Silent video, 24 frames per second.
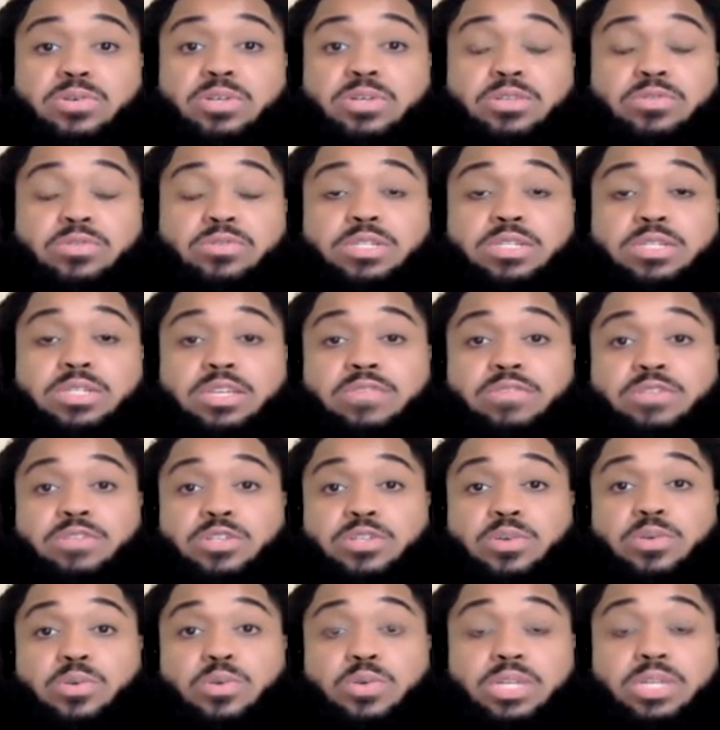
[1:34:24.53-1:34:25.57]
our show at The Cris
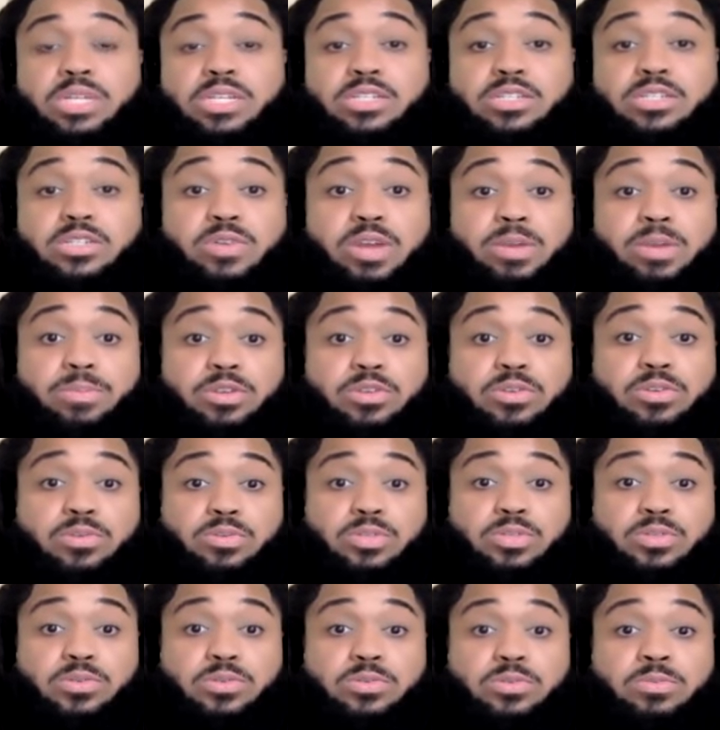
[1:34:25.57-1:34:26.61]
David Show on Instagram
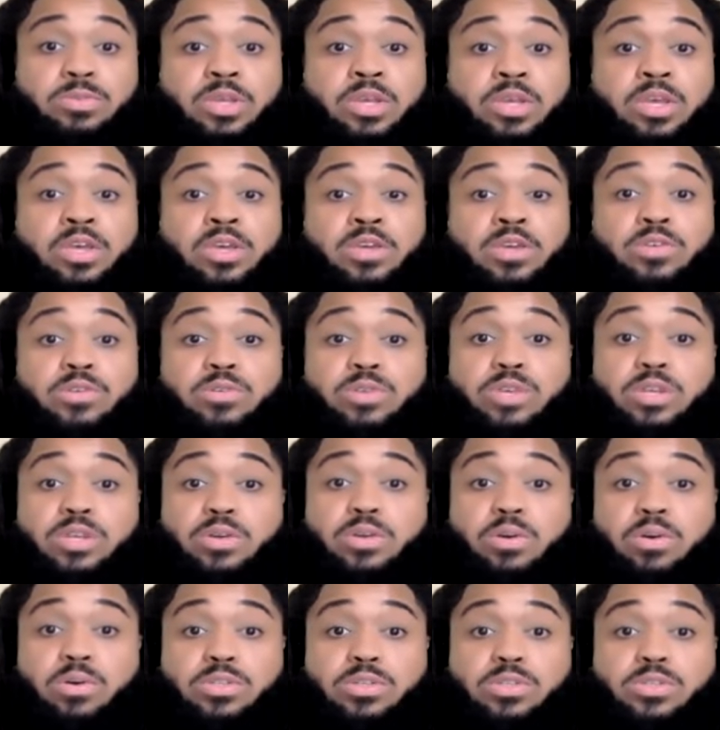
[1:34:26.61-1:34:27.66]
and YouTube. You
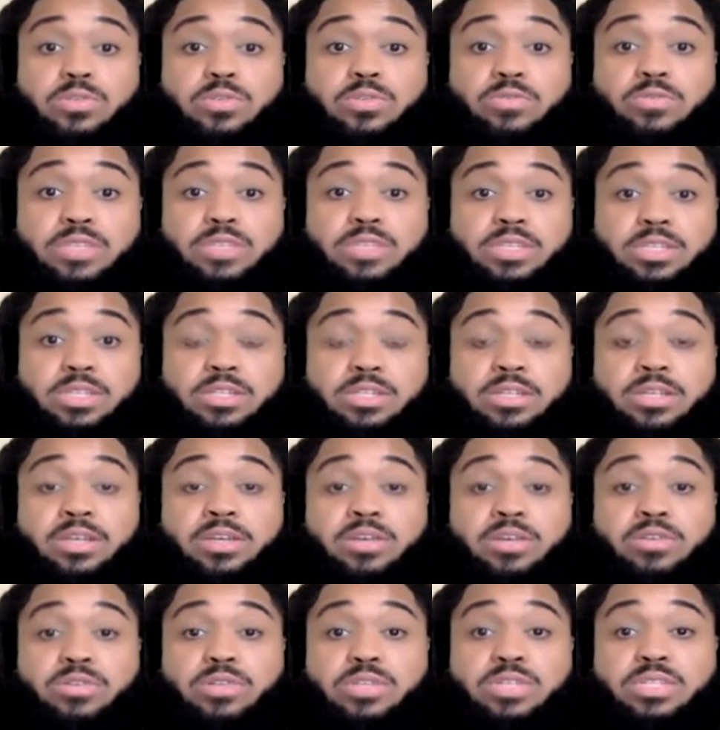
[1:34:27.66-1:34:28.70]
can also visit
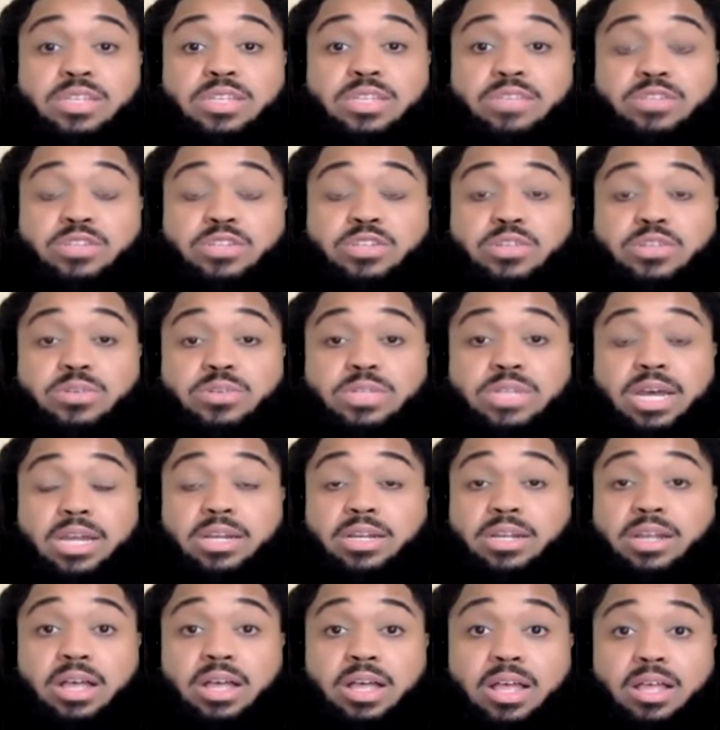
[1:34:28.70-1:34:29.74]

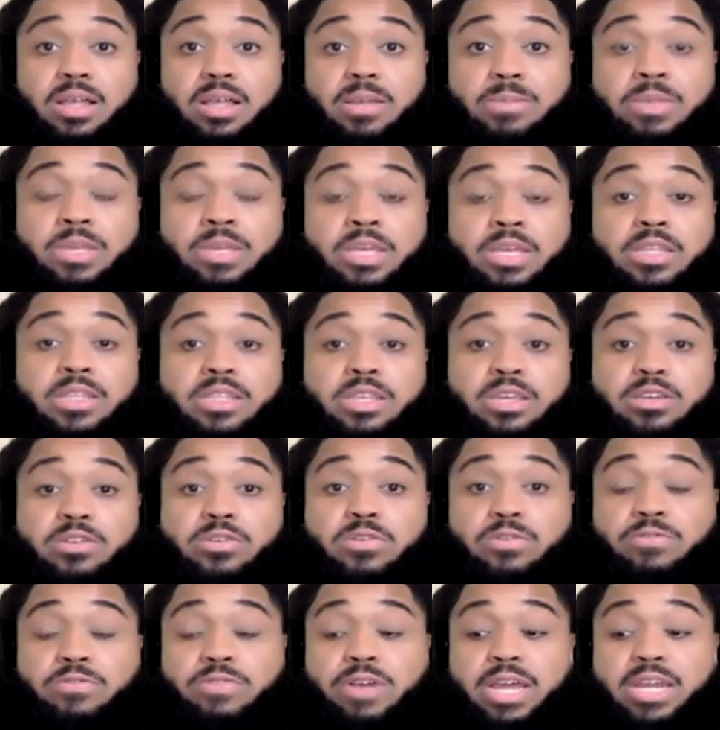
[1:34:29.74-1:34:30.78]
crisdavidshow.com.
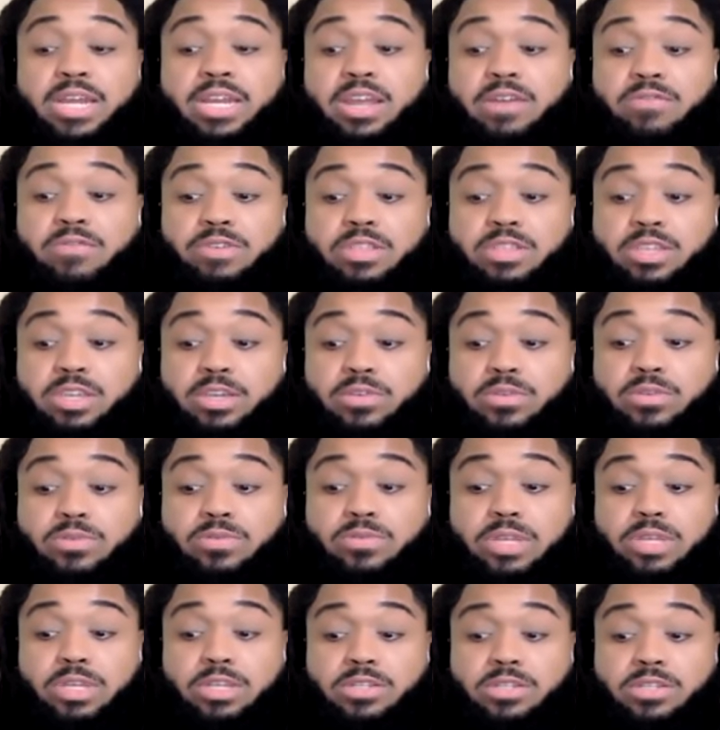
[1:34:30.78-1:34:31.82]
There you'll find
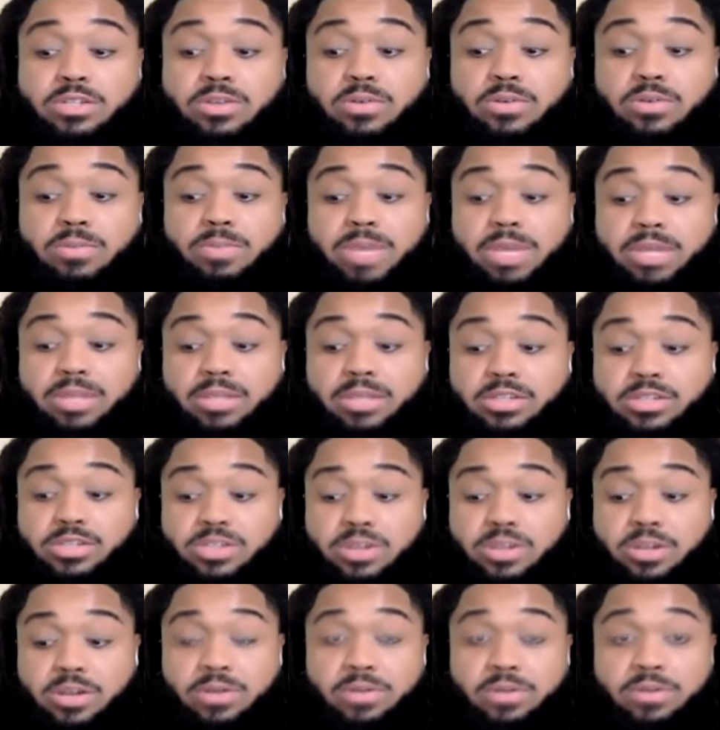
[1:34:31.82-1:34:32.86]
everything you need to know about
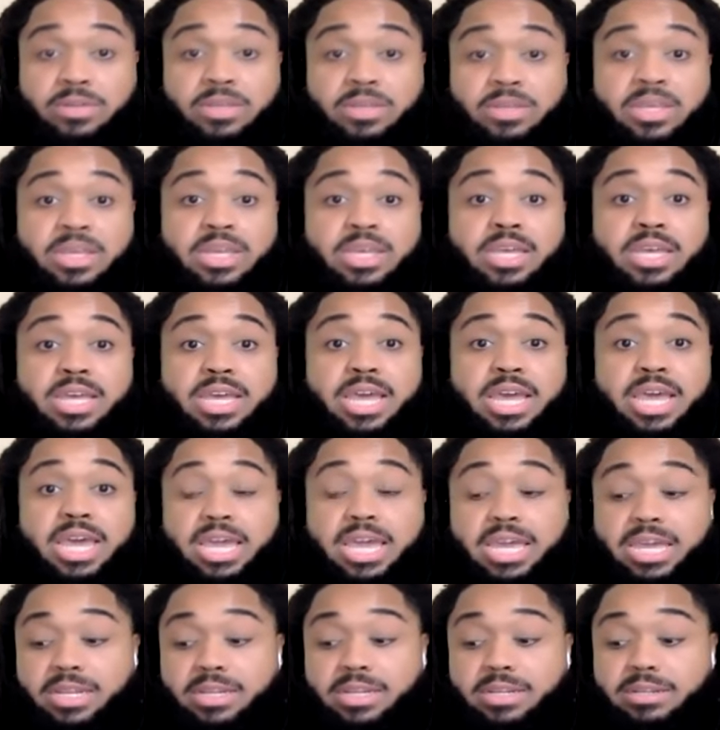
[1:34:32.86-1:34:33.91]
the show.
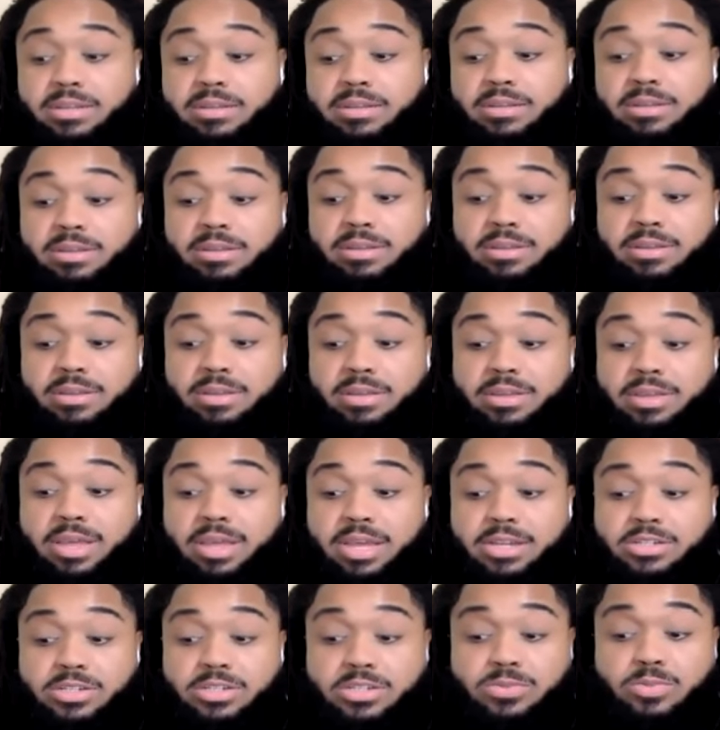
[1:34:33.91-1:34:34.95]
And
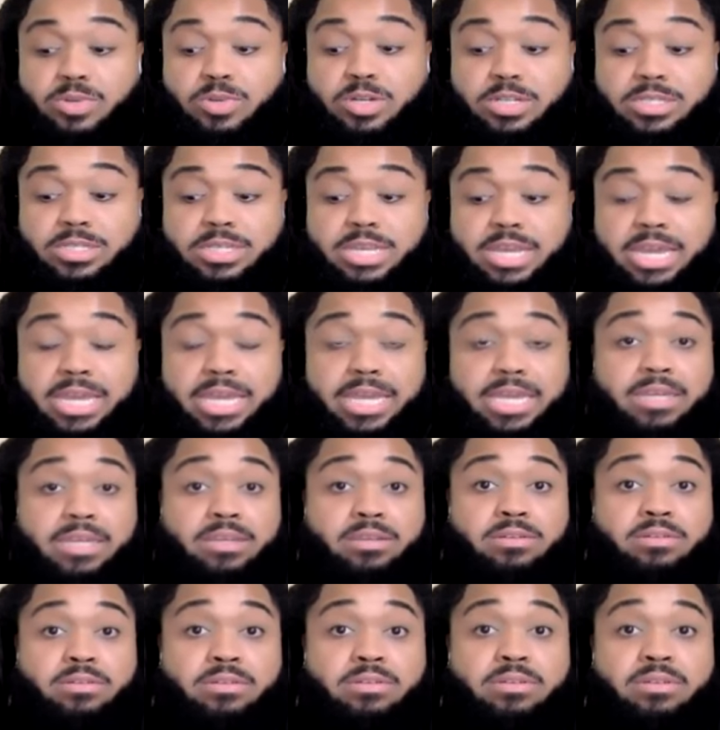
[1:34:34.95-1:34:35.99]
I just want to
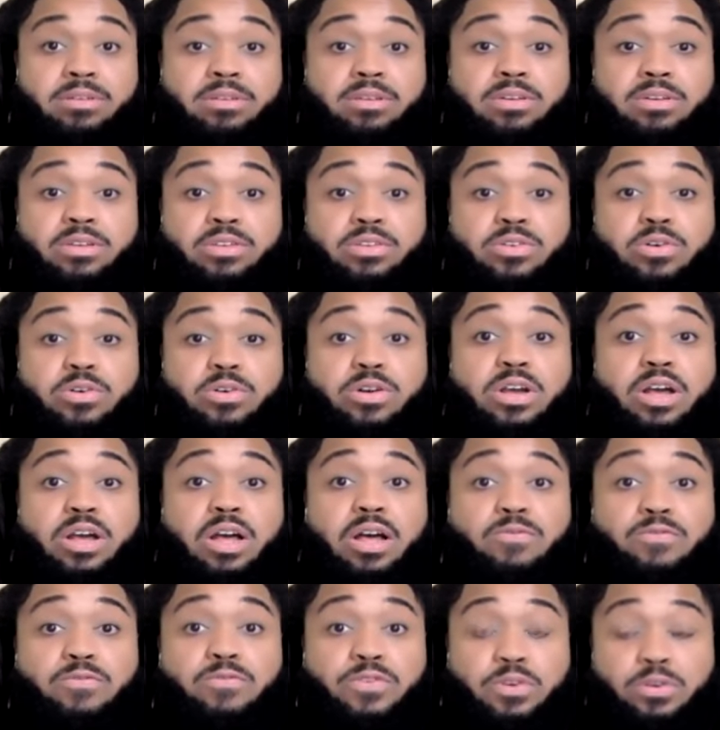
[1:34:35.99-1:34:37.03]
say
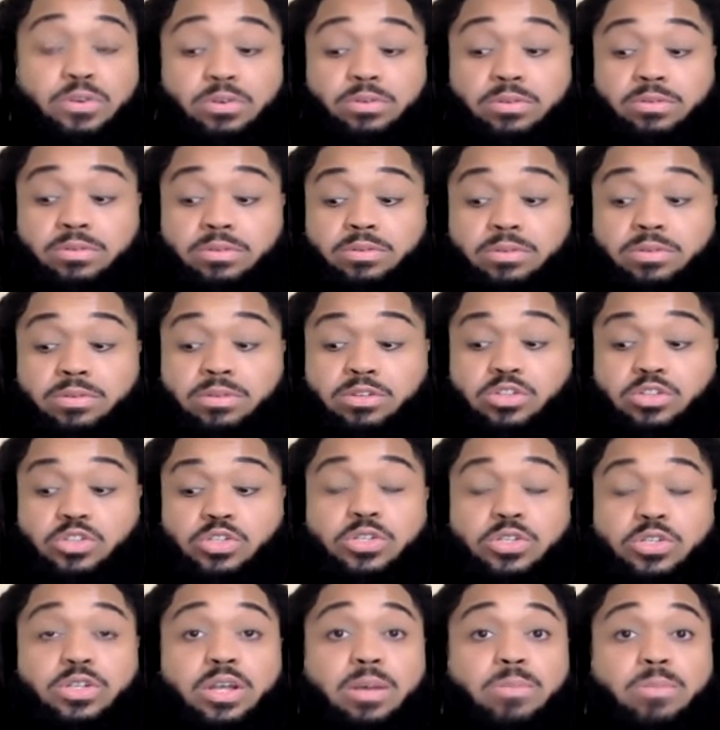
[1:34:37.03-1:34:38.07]
your comfort
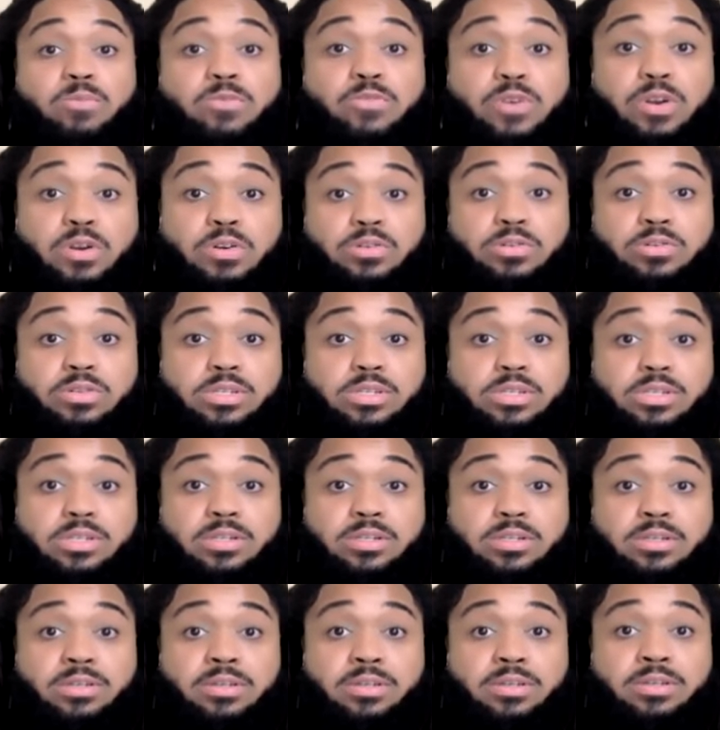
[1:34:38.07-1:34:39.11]
should come
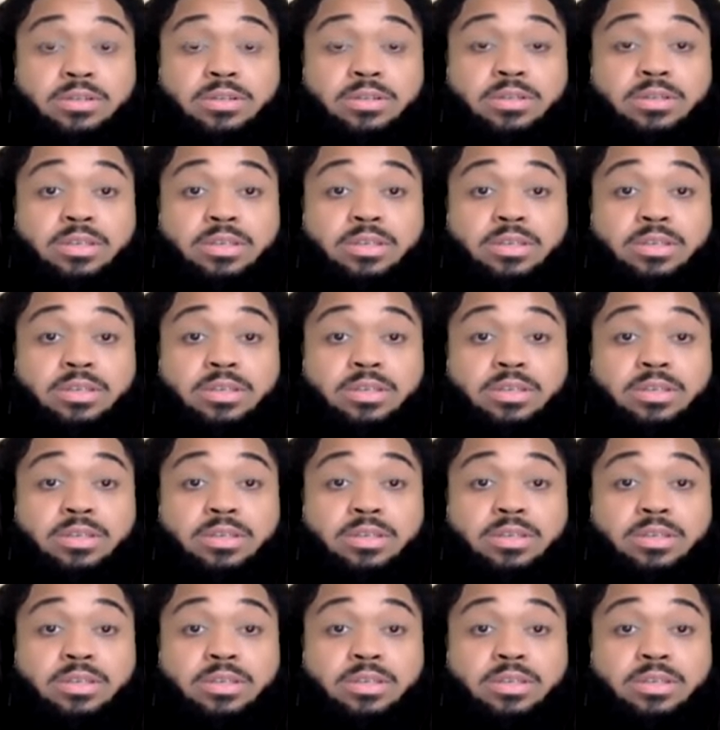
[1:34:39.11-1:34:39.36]
first.